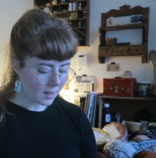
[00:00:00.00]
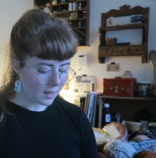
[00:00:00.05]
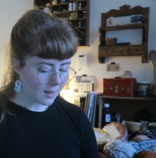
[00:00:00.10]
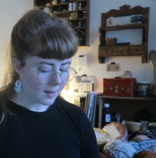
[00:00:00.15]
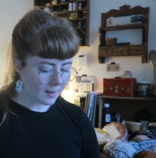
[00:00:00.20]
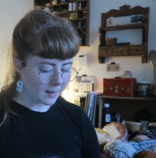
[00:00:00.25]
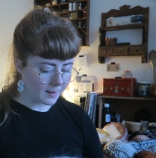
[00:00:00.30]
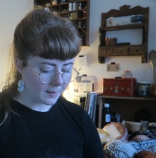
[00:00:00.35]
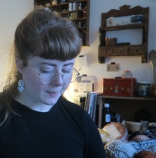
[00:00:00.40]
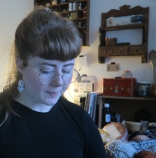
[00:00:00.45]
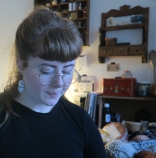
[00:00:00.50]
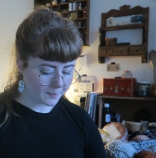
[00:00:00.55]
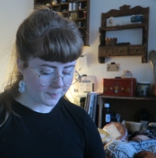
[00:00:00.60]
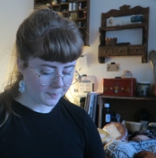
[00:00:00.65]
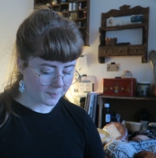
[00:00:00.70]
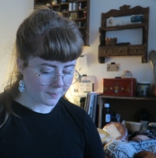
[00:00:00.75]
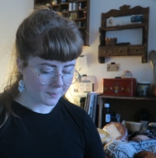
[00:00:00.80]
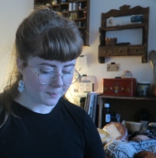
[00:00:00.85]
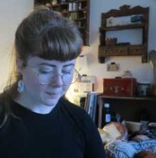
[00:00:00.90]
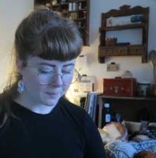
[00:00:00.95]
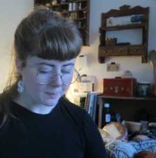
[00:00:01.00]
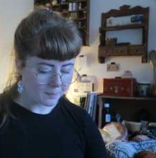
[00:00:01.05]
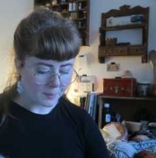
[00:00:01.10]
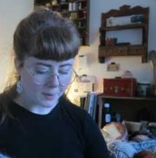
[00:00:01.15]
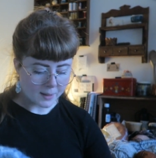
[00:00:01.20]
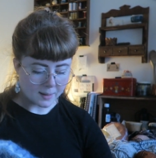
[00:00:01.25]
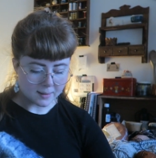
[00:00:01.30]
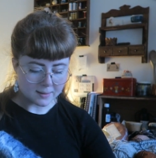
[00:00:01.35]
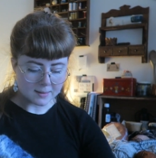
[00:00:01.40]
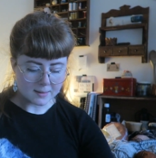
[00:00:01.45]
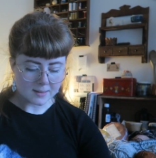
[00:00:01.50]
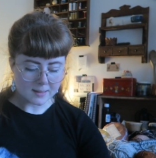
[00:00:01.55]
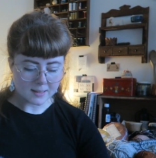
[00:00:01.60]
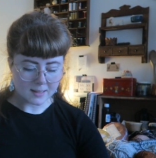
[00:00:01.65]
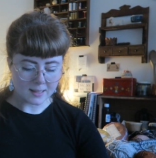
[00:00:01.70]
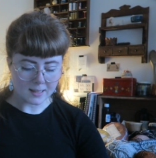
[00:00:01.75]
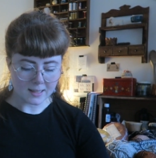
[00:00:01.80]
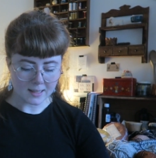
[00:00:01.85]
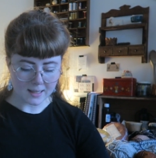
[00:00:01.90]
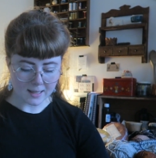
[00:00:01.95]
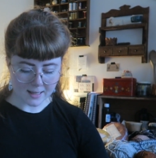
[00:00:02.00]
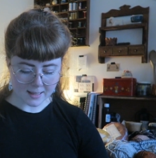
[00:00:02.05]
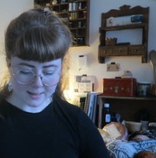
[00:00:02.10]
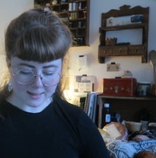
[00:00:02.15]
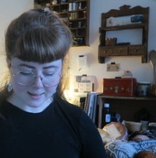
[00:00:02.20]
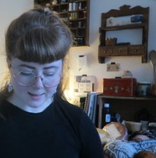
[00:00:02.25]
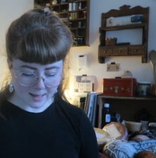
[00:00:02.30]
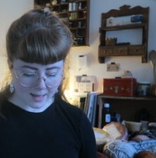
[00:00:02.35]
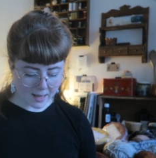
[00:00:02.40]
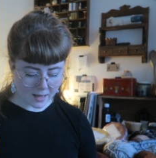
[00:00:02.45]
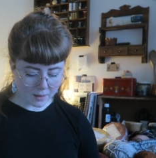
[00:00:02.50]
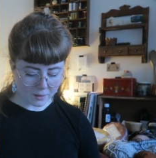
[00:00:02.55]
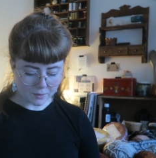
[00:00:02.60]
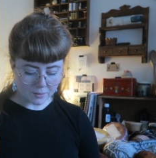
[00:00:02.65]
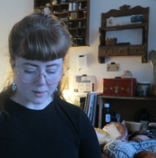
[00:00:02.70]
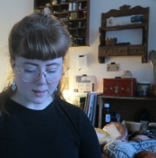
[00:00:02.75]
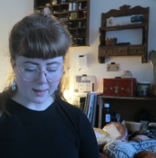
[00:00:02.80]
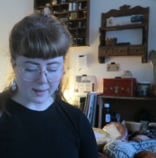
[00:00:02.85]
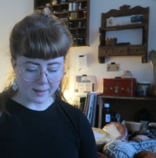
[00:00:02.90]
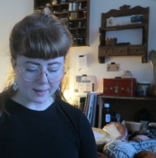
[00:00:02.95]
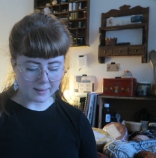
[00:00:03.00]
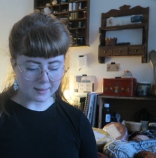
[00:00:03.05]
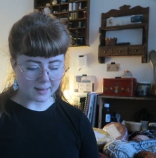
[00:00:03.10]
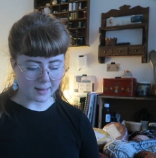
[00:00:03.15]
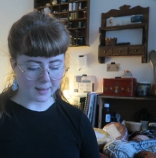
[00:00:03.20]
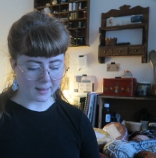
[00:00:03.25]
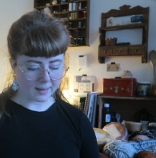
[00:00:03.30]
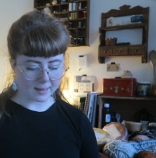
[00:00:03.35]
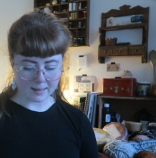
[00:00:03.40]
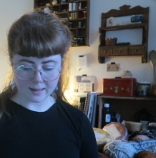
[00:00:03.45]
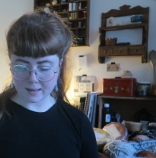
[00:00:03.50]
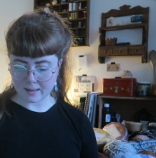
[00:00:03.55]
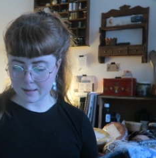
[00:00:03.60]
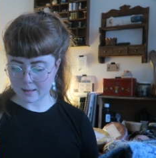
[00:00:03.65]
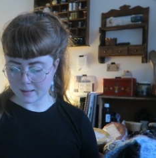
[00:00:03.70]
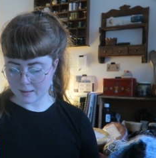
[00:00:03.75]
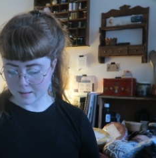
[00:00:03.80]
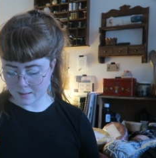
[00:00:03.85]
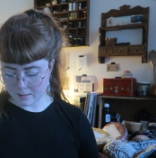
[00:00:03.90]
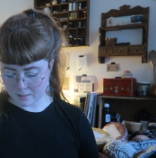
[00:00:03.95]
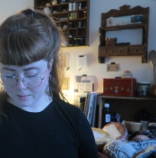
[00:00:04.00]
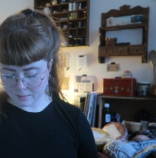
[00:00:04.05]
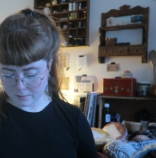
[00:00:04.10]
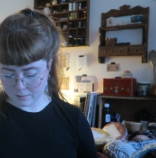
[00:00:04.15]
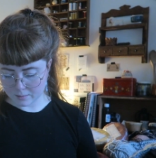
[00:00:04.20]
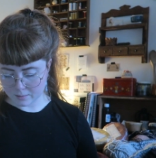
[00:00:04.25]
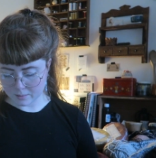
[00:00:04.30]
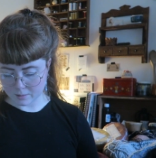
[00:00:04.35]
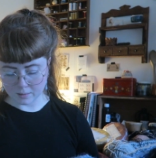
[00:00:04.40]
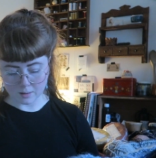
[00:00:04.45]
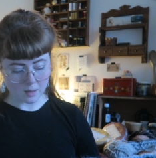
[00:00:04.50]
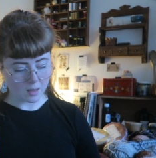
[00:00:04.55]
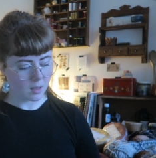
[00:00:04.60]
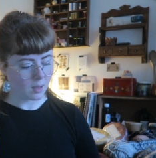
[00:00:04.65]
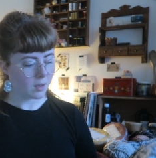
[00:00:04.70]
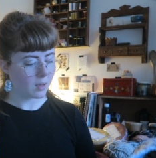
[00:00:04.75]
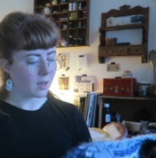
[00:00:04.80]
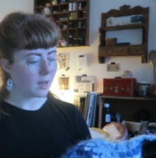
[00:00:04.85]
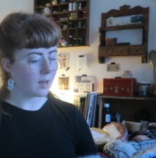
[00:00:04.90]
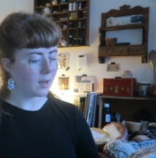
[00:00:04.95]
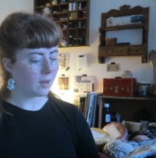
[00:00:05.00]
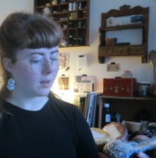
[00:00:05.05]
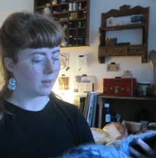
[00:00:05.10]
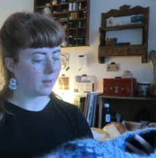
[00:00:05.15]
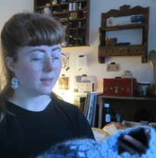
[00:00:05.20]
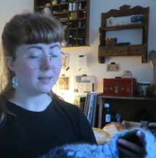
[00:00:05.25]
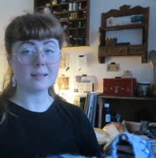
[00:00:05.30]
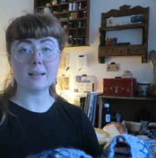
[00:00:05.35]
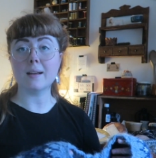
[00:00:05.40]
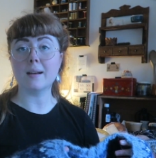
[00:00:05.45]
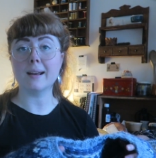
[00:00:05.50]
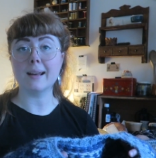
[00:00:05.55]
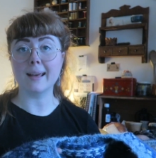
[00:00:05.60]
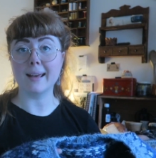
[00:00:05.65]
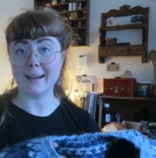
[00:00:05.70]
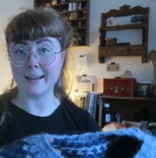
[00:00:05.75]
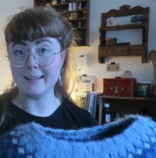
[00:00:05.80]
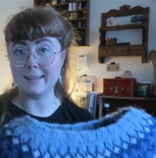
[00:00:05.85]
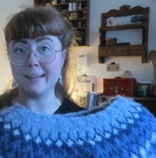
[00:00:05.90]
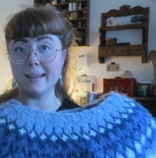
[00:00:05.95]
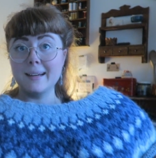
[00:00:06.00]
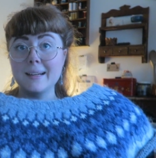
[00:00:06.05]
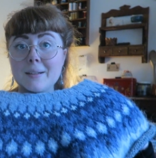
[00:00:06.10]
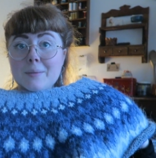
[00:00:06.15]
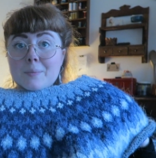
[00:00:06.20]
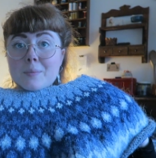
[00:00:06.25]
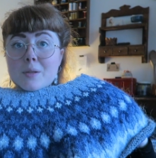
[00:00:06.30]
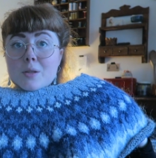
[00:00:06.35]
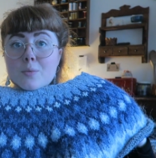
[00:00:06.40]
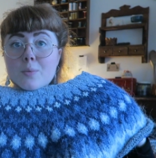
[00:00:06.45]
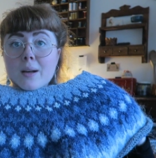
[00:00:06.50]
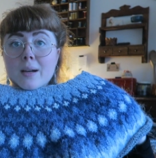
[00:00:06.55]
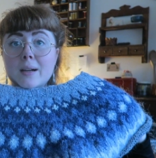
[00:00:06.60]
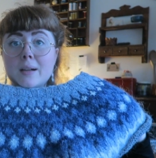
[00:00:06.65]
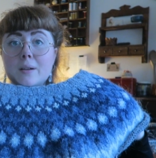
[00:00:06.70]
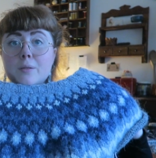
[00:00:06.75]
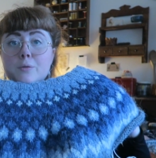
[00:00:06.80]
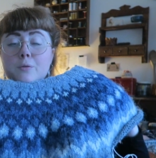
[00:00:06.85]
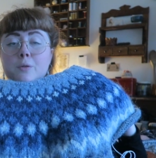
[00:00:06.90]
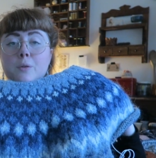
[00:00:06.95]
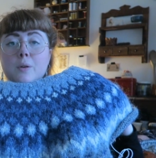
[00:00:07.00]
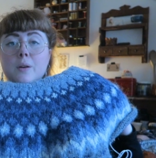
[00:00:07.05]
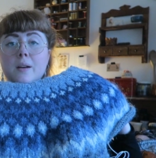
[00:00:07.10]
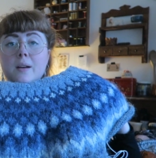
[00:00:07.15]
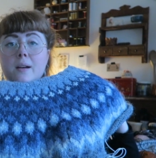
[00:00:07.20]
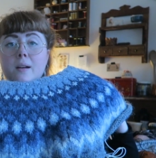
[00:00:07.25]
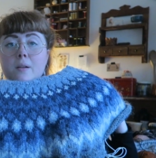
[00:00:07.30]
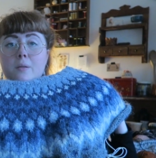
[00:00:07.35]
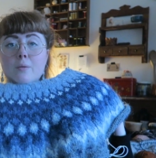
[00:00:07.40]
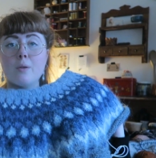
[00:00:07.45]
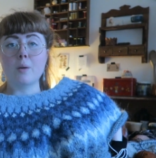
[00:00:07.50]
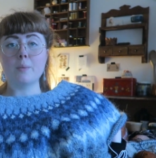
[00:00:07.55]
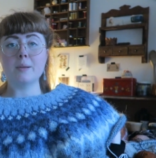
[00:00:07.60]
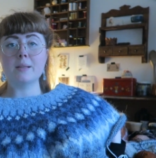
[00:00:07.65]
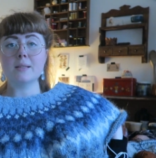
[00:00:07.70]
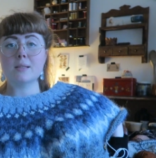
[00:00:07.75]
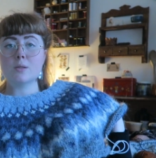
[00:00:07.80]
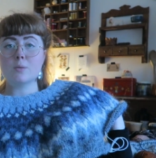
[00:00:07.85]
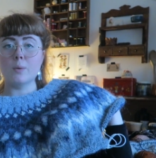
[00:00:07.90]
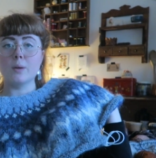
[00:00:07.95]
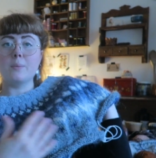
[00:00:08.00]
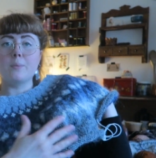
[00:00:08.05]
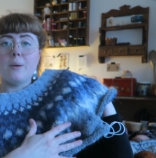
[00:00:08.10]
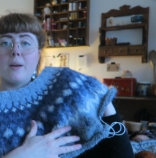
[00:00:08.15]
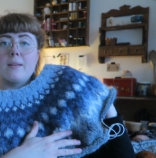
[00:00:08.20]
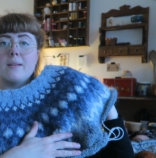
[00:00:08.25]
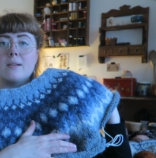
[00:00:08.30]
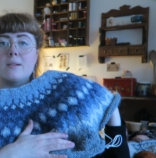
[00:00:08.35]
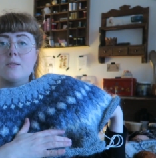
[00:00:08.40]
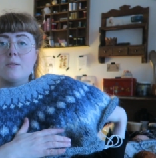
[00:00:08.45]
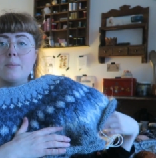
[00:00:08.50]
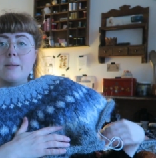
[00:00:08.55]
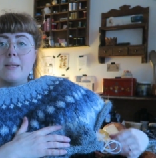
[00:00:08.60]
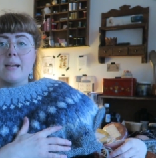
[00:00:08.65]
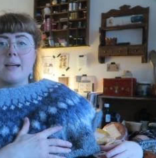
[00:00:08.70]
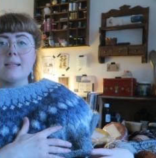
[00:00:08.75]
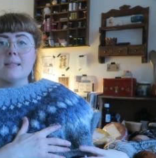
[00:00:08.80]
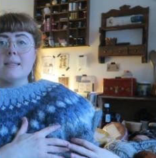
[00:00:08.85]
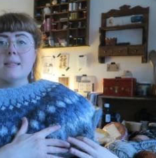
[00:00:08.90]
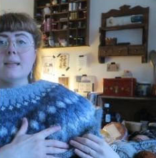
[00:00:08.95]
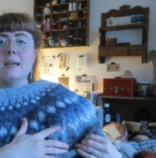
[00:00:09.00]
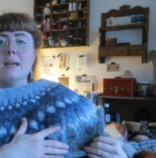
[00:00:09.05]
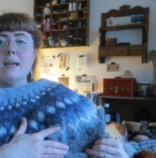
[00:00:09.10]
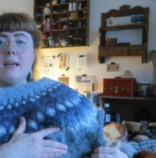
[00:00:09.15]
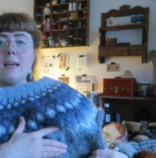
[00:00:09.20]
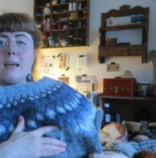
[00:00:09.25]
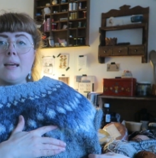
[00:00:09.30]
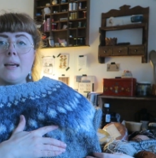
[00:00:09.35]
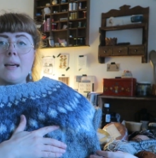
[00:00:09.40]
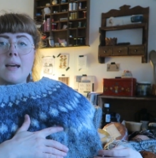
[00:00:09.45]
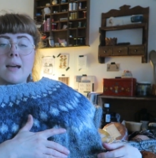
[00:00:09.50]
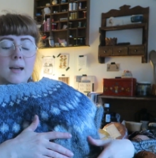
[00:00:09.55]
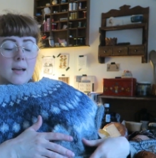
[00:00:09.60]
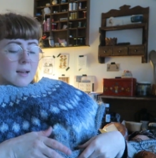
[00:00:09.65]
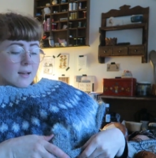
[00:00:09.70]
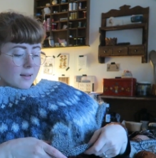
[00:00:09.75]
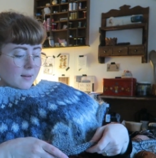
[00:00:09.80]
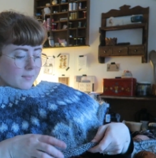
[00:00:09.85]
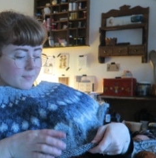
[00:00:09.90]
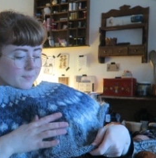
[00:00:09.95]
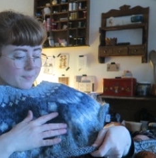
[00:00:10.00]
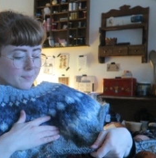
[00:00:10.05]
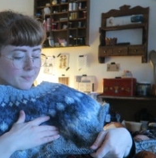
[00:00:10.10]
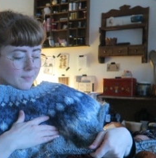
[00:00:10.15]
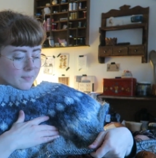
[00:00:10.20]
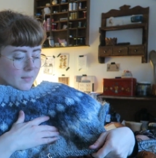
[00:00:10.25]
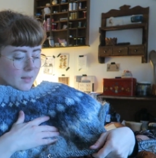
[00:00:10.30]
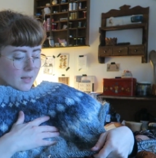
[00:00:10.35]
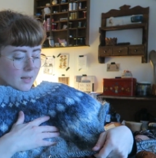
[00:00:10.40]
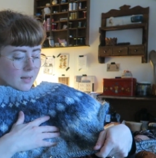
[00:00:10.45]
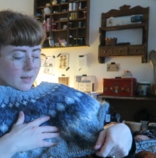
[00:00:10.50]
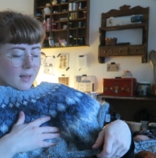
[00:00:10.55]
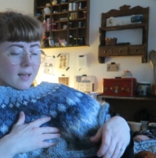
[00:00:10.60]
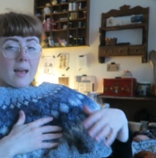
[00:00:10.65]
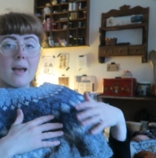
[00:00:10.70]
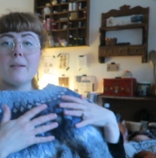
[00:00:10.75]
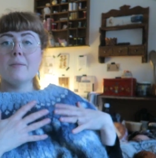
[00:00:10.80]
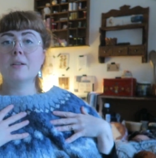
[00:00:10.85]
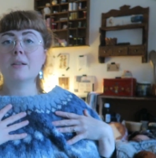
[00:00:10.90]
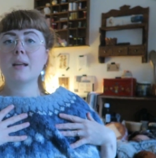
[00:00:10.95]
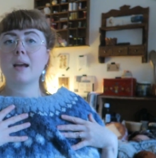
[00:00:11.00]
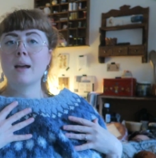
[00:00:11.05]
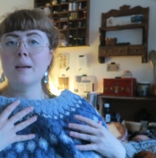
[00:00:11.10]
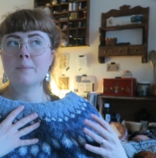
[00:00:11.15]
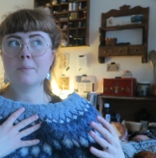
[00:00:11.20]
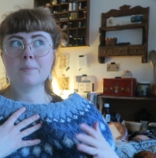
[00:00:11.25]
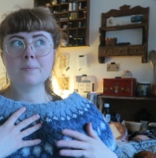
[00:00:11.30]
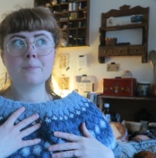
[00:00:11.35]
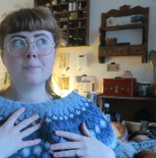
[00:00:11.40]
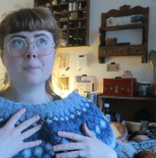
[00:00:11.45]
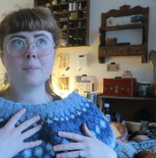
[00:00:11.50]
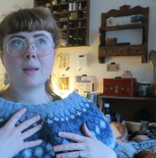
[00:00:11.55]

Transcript: But it's a riddari. Sorry. It's a riddari sweater for Robin's twin brother Tobias. And I'm